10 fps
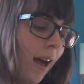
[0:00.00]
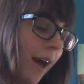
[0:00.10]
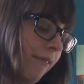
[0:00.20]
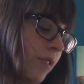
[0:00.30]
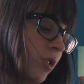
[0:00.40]

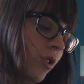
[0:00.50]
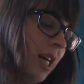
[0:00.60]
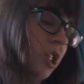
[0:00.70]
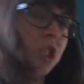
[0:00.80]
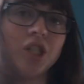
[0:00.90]
I finished
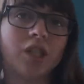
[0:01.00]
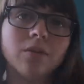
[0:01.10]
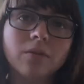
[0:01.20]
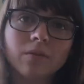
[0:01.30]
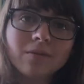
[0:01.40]
Crash Into
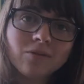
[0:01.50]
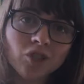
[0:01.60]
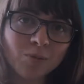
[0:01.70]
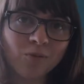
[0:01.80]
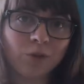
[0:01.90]
You
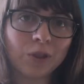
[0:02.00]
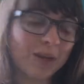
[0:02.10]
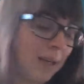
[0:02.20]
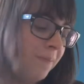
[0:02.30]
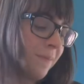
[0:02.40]
just before 3.